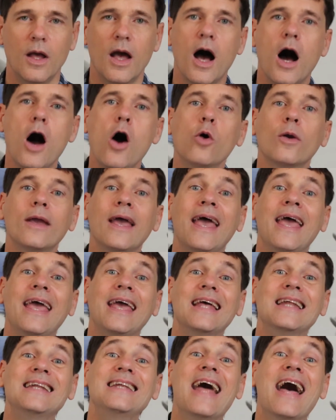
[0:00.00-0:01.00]

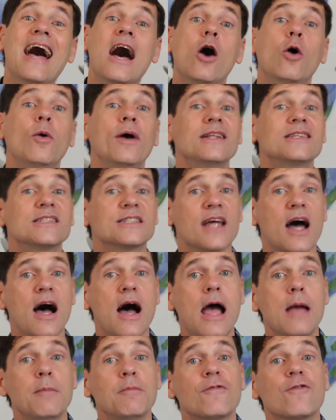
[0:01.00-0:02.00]
Okay, now it's
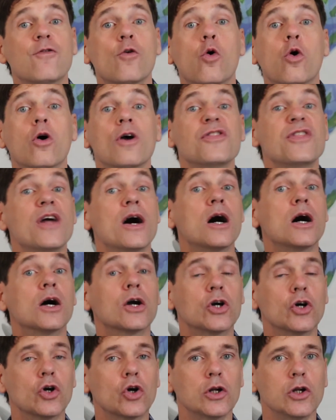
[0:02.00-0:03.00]
time for the
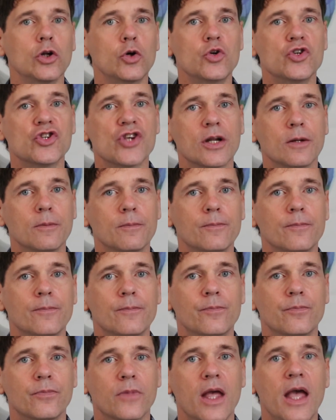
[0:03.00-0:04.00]
conclusion.
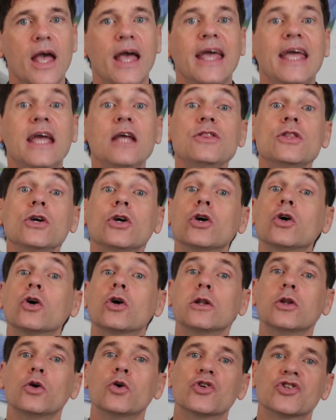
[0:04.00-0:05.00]
In the
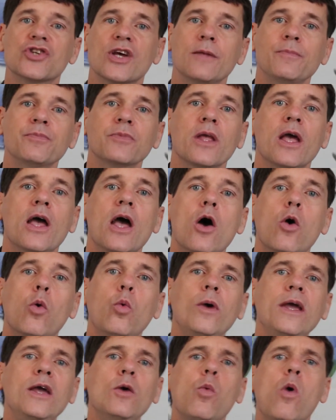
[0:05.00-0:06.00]
conclusion,
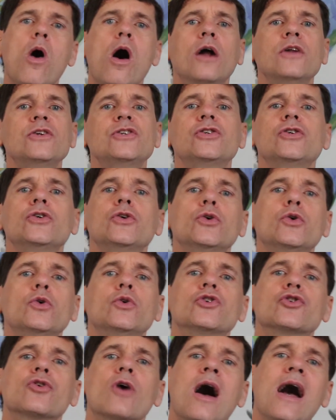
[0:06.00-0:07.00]
we want to
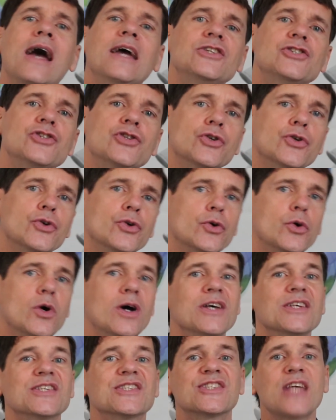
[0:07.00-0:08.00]
try to
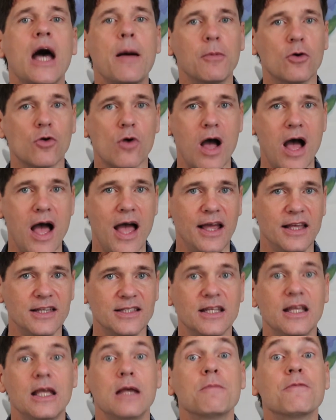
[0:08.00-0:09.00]

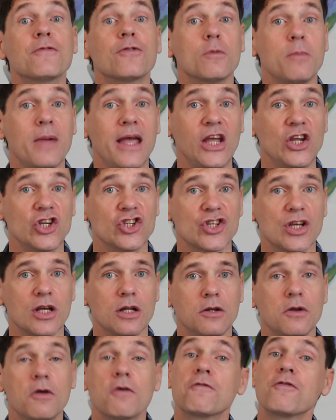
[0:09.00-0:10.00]
summarize
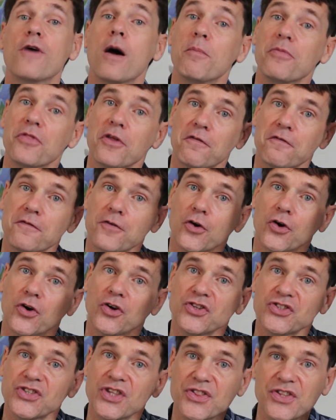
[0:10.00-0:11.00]
information from the
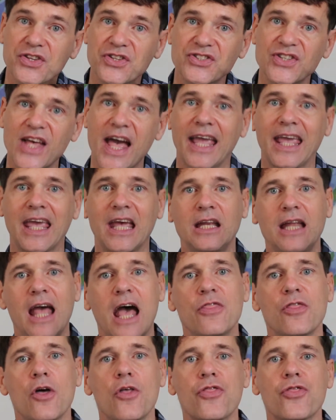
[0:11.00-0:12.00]
1st, the 2nd,
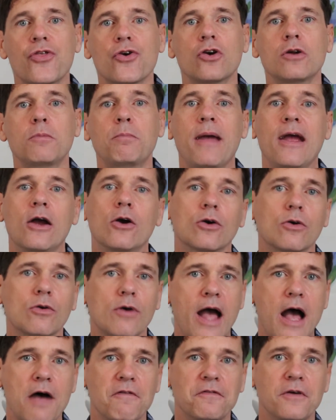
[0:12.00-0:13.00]
and the 3rd
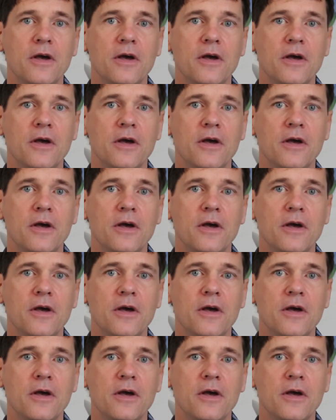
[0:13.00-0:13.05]
paragraph.